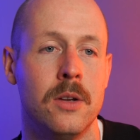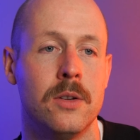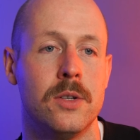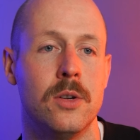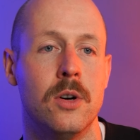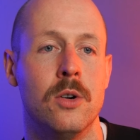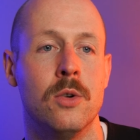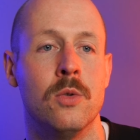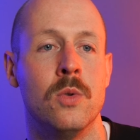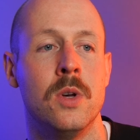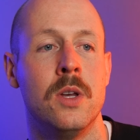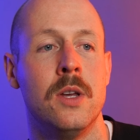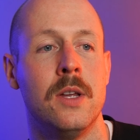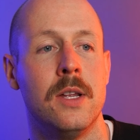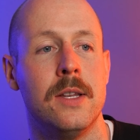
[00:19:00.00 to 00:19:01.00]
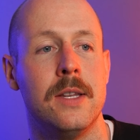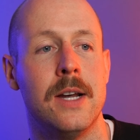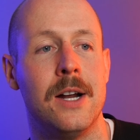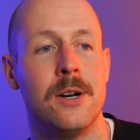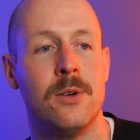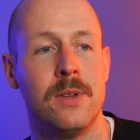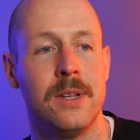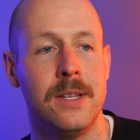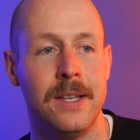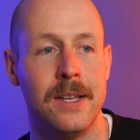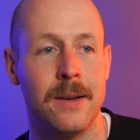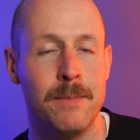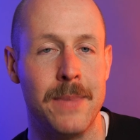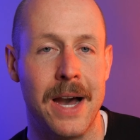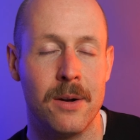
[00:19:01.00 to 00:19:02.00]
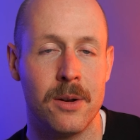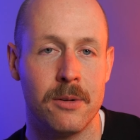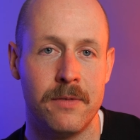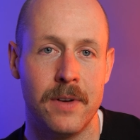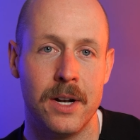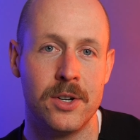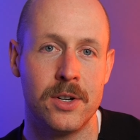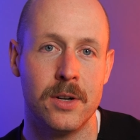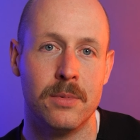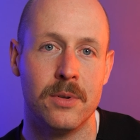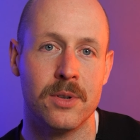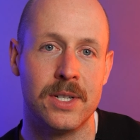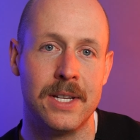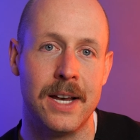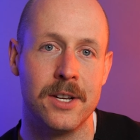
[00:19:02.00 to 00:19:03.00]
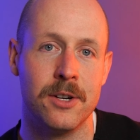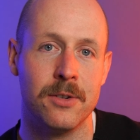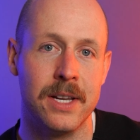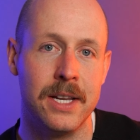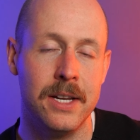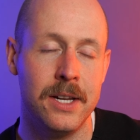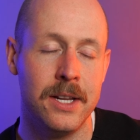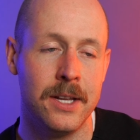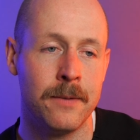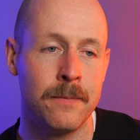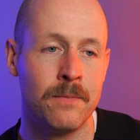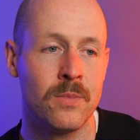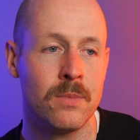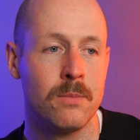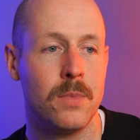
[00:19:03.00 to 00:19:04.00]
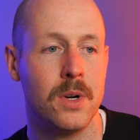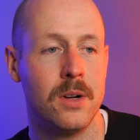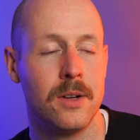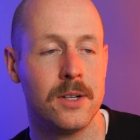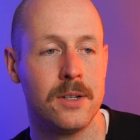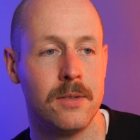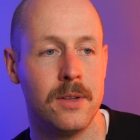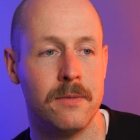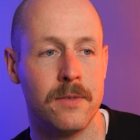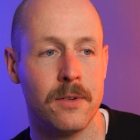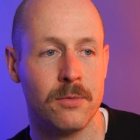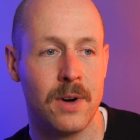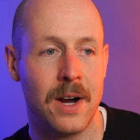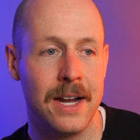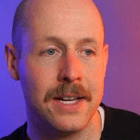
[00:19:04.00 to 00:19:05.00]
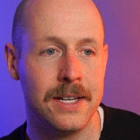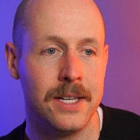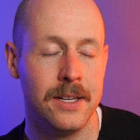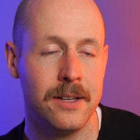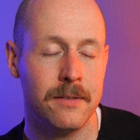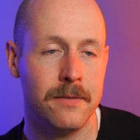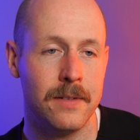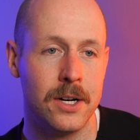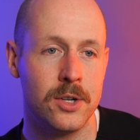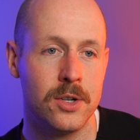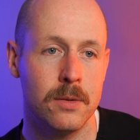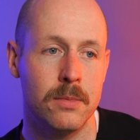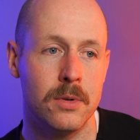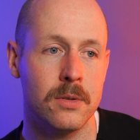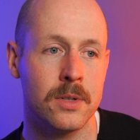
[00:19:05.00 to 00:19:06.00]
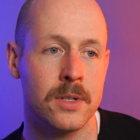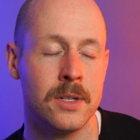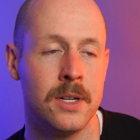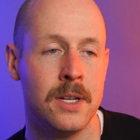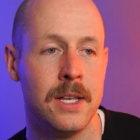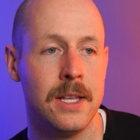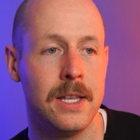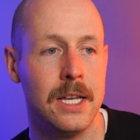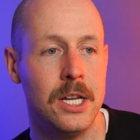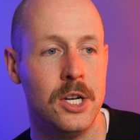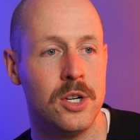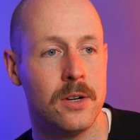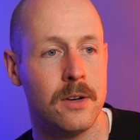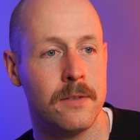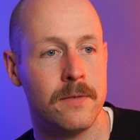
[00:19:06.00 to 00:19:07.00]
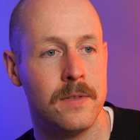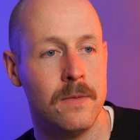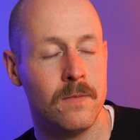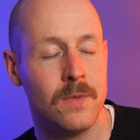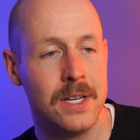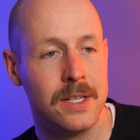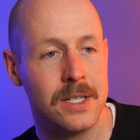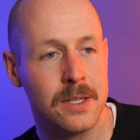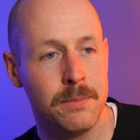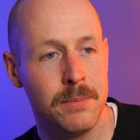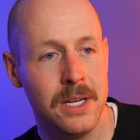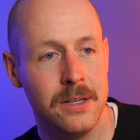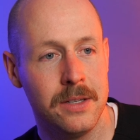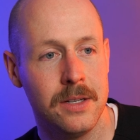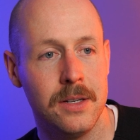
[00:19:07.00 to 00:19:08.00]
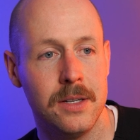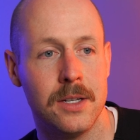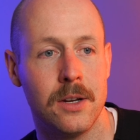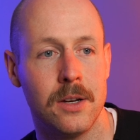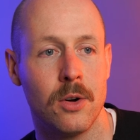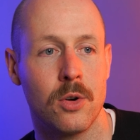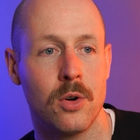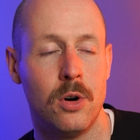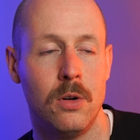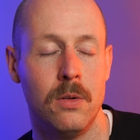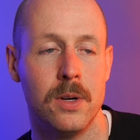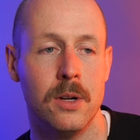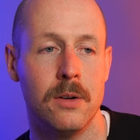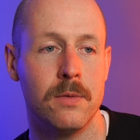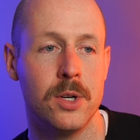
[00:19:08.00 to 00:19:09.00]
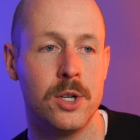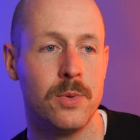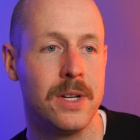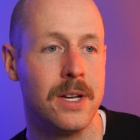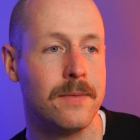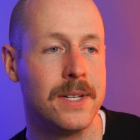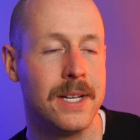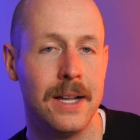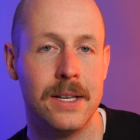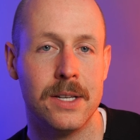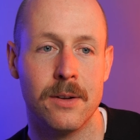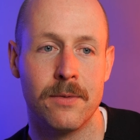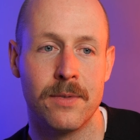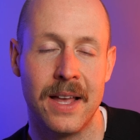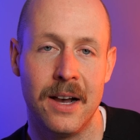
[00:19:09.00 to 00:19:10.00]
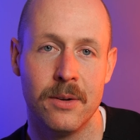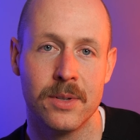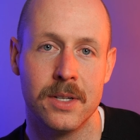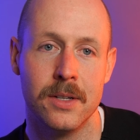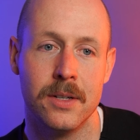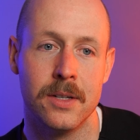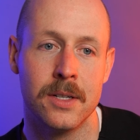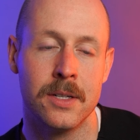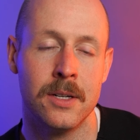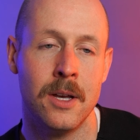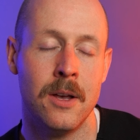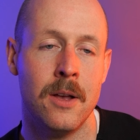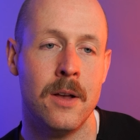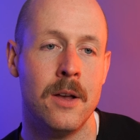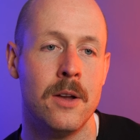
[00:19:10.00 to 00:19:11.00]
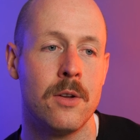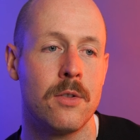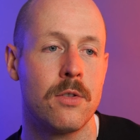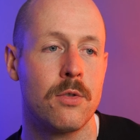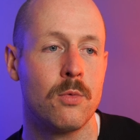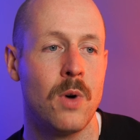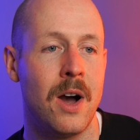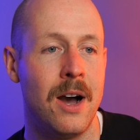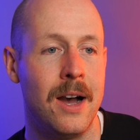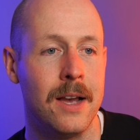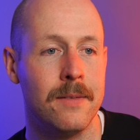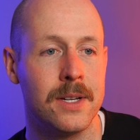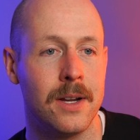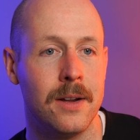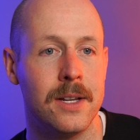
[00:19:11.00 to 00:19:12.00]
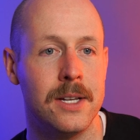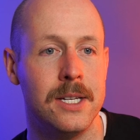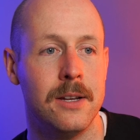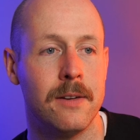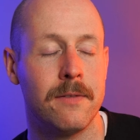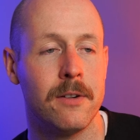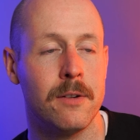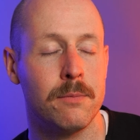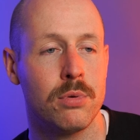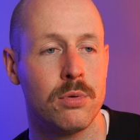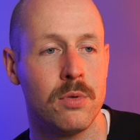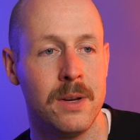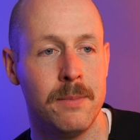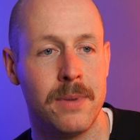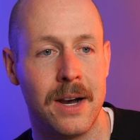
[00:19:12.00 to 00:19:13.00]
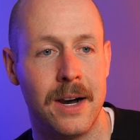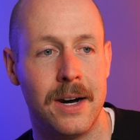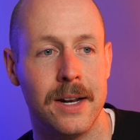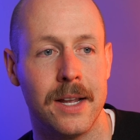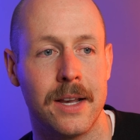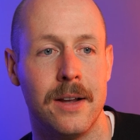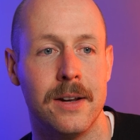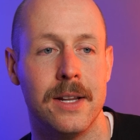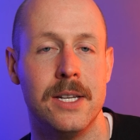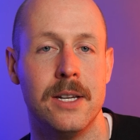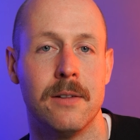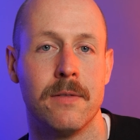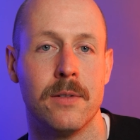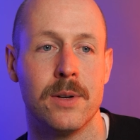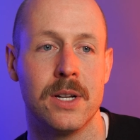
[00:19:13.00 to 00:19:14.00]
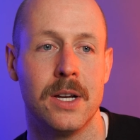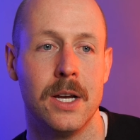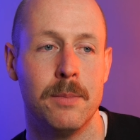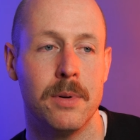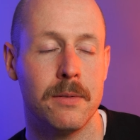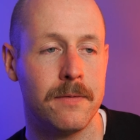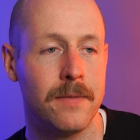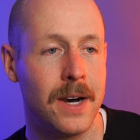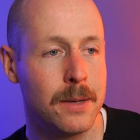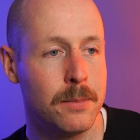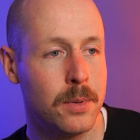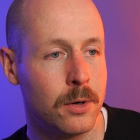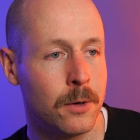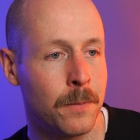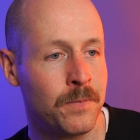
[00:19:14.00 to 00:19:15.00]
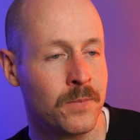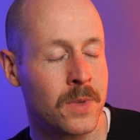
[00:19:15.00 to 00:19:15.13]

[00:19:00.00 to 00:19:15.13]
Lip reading: So not only the amount of vegetables that you're eating, but also the variety of vegetables. Each of these species in our colon, of which we have tens of thousands, thrives on a different prebiotic, on a different type of fiber.